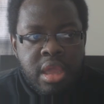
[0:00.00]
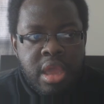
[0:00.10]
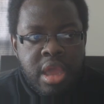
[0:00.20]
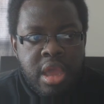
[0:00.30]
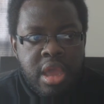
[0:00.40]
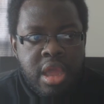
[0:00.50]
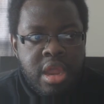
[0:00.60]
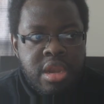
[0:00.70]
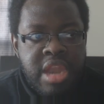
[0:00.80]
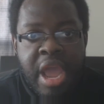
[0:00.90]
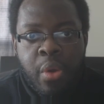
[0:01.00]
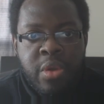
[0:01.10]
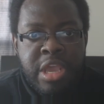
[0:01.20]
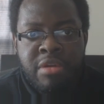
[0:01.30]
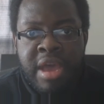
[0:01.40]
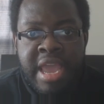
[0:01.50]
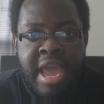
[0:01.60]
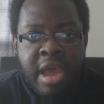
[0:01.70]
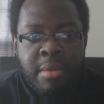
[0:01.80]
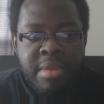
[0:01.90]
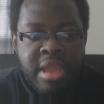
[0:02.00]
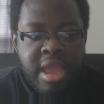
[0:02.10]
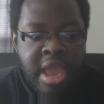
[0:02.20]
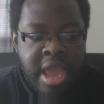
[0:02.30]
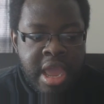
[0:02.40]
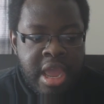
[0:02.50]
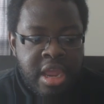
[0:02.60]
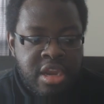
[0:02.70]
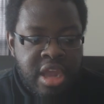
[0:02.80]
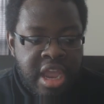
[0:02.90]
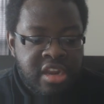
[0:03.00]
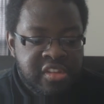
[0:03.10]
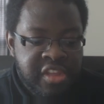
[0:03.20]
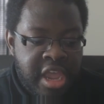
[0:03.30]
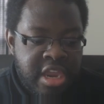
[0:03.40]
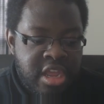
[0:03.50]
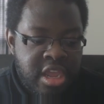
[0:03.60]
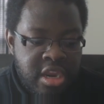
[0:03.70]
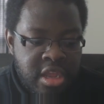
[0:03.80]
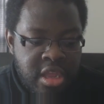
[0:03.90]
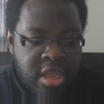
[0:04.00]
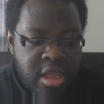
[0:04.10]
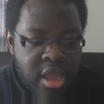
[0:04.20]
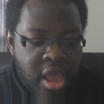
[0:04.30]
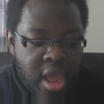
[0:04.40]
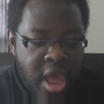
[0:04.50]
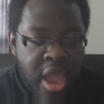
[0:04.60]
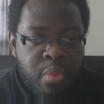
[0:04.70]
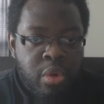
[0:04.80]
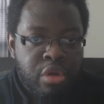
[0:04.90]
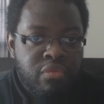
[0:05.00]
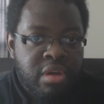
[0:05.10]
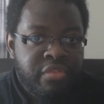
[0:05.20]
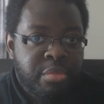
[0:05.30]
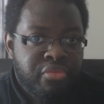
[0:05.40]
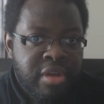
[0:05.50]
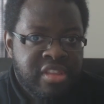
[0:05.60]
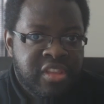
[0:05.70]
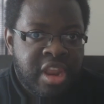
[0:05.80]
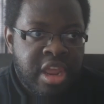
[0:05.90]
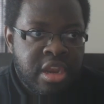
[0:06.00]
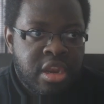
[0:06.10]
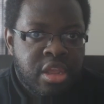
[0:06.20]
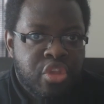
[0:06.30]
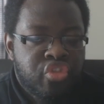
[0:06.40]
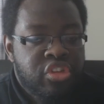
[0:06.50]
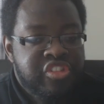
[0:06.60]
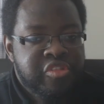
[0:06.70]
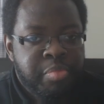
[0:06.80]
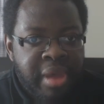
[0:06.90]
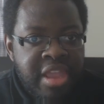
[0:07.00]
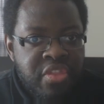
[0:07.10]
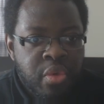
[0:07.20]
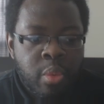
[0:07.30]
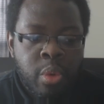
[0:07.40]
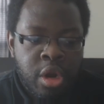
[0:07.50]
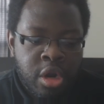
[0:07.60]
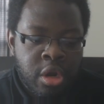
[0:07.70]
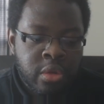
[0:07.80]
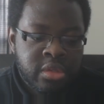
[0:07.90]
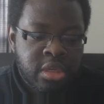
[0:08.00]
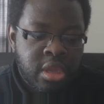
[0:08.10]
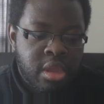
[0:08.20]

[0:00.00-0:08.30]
And now here I am, and I decided I want to run for president to spite the world